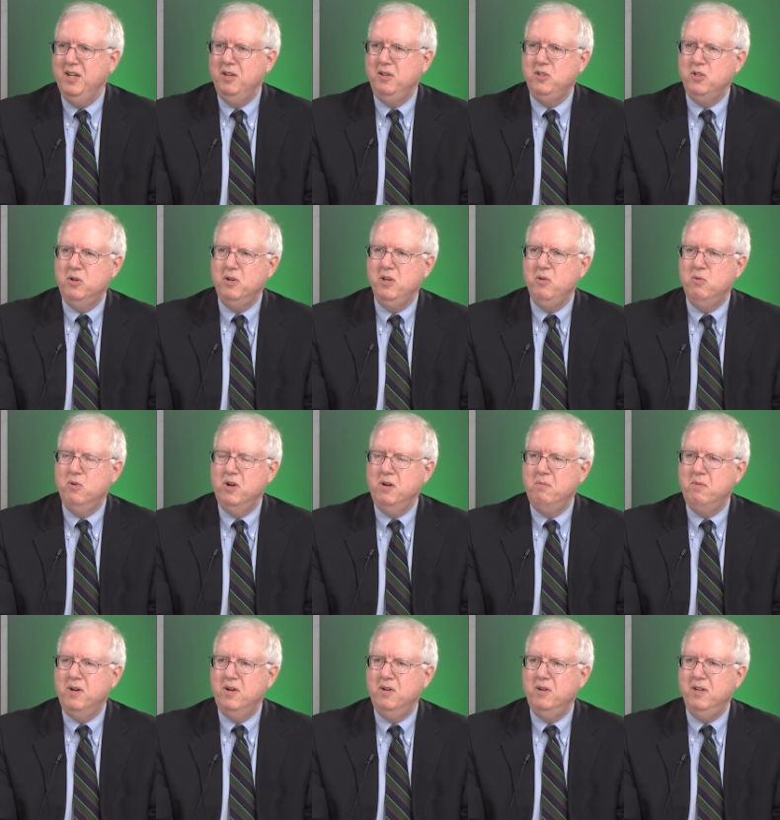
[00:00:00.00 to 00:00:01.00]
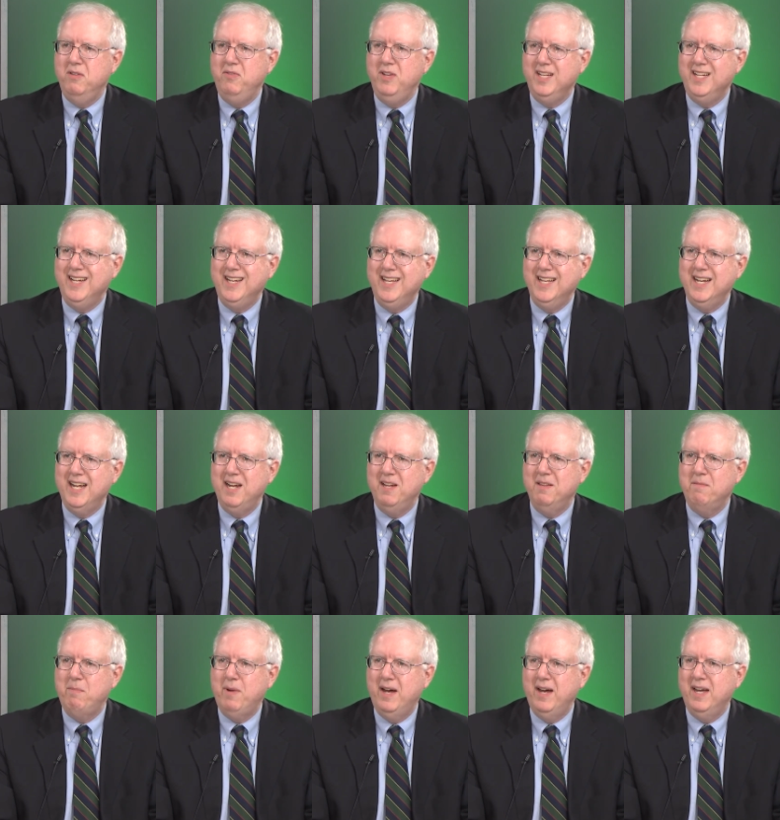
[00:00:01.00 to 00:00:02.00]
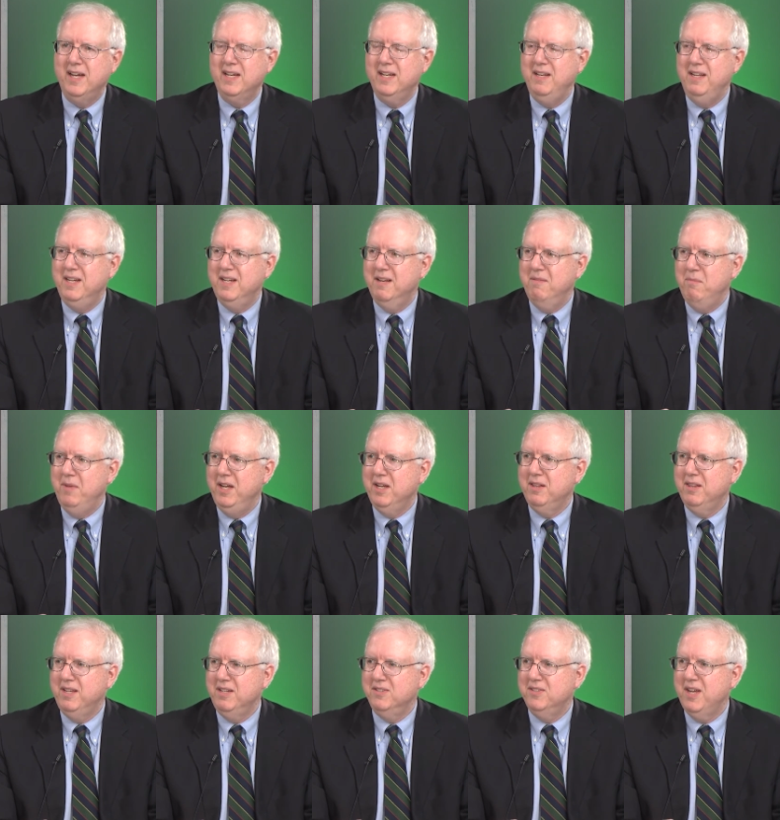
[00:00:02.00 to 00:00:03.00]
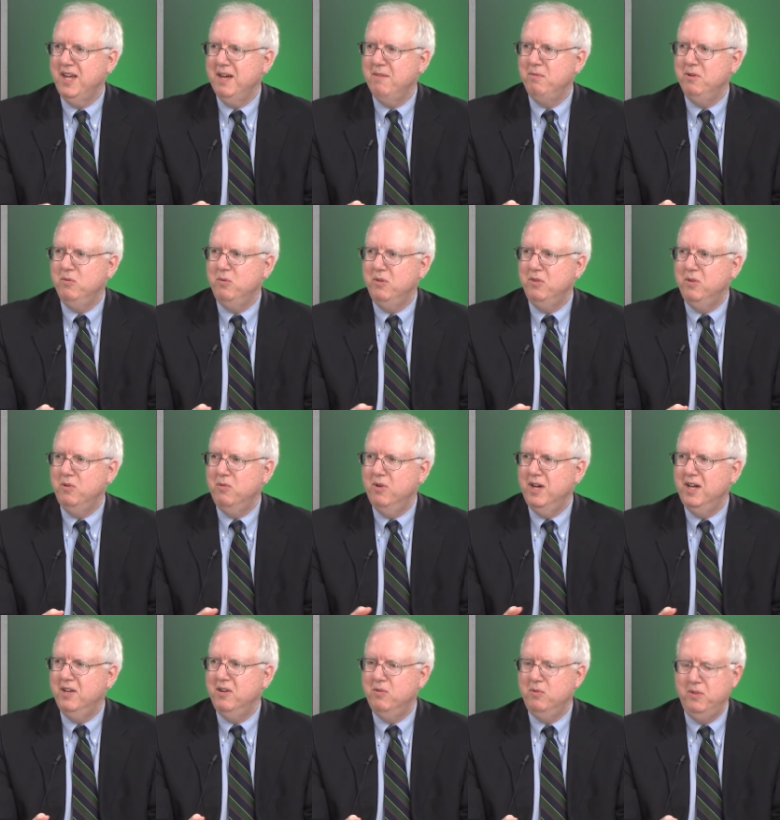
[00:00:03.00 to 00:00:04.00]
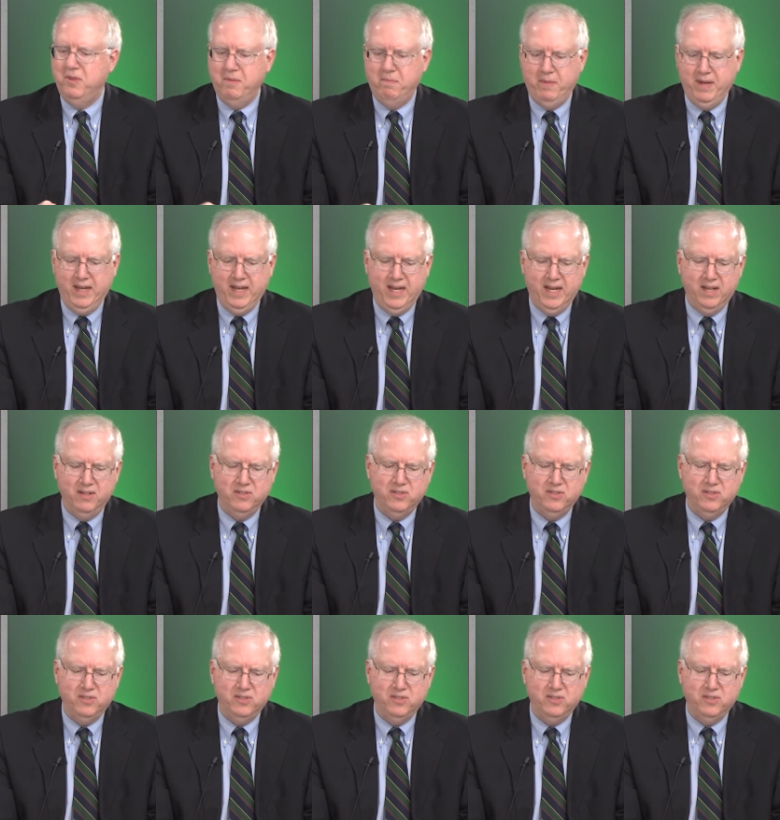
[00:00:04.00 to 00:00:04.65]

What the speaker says: Tony Romo, if he could get out of the pocket, he could make things happen with the run or with the pass.